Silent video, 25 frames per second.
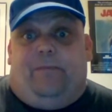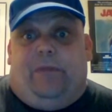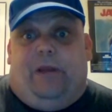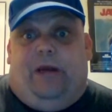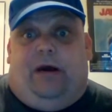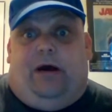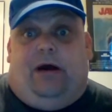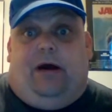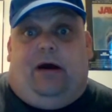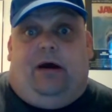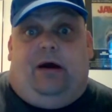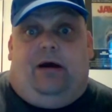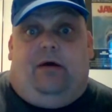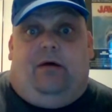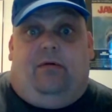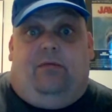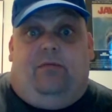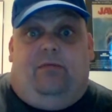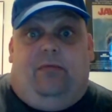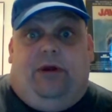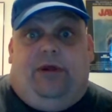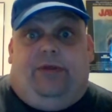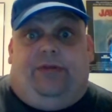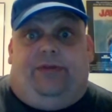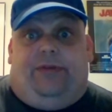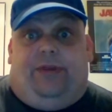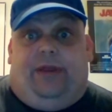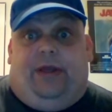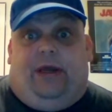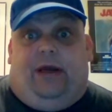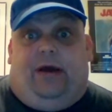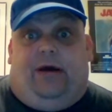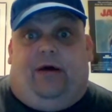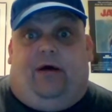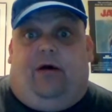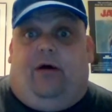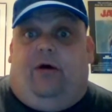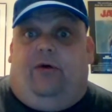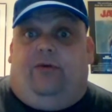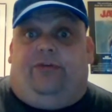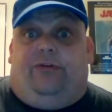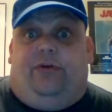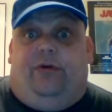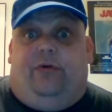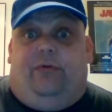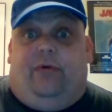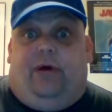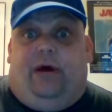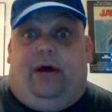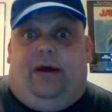Uh, with uh,
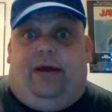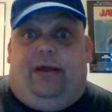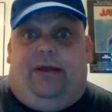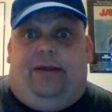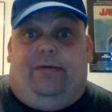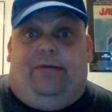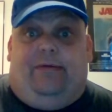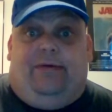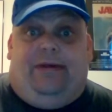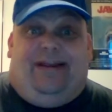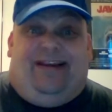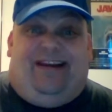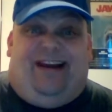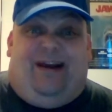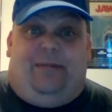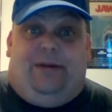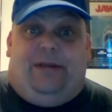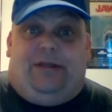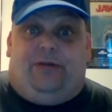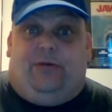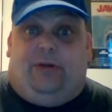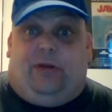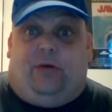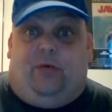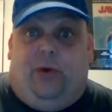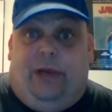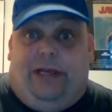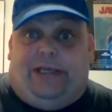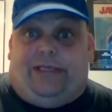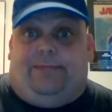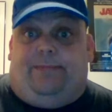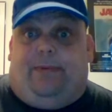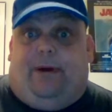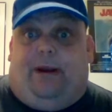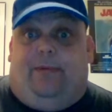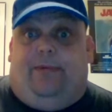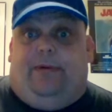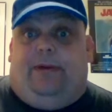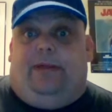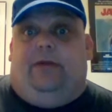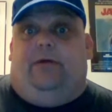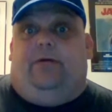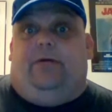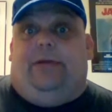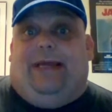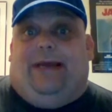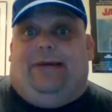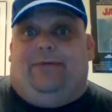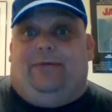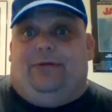also uh, in combination with Quick's
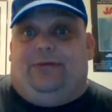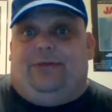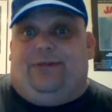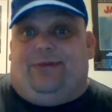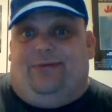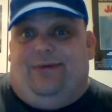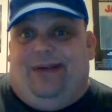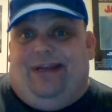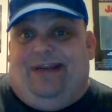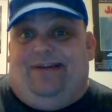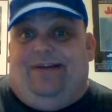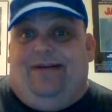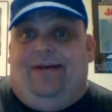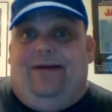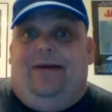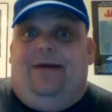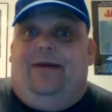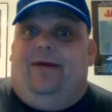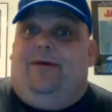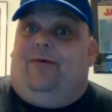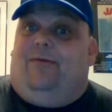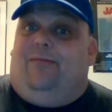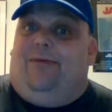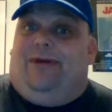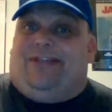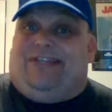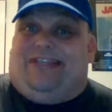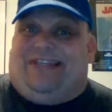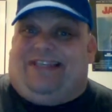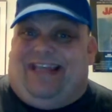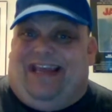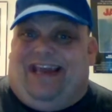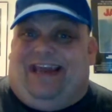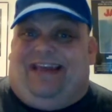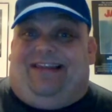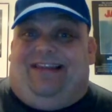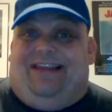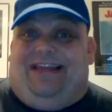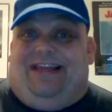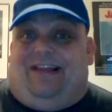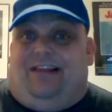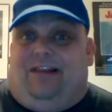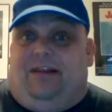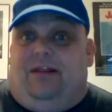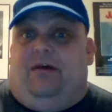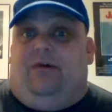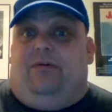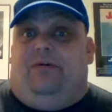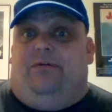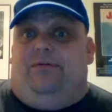Barbecue down the street, which sadly
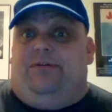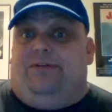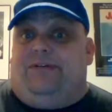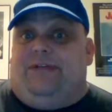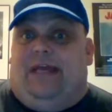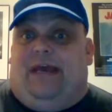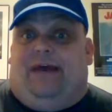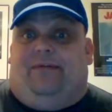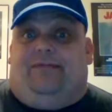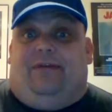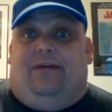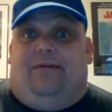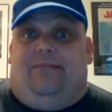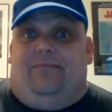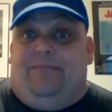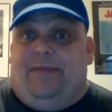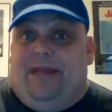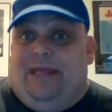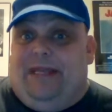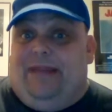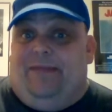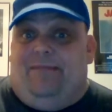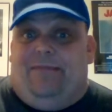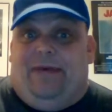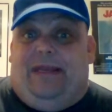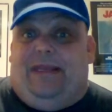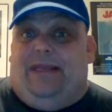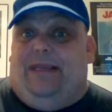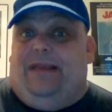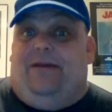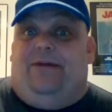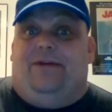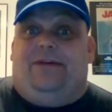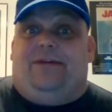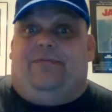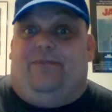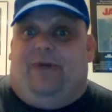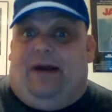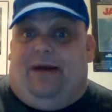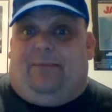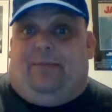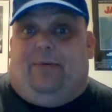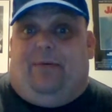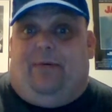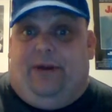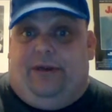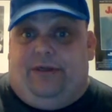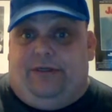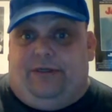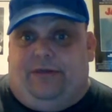closed after many many years of
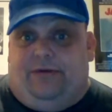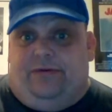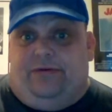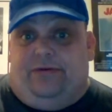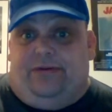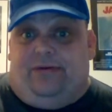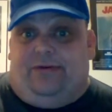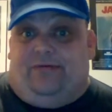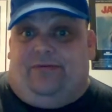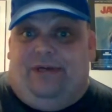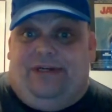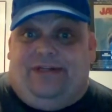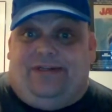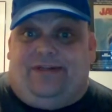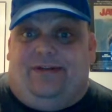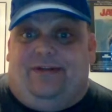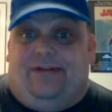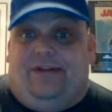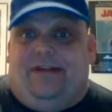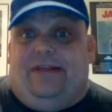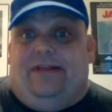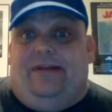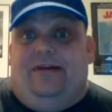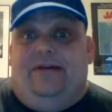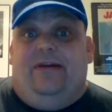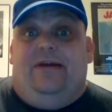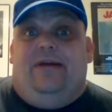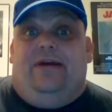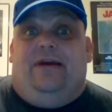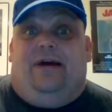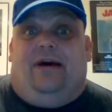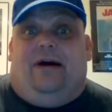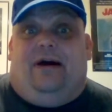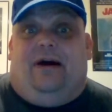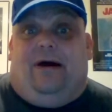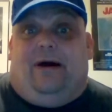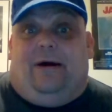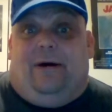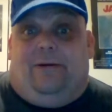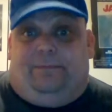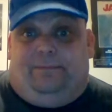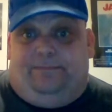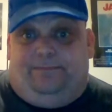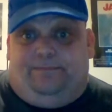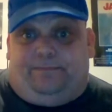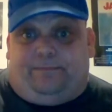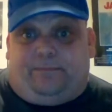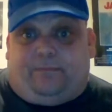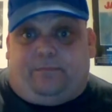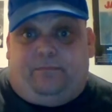operation just recently,
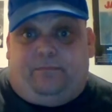um,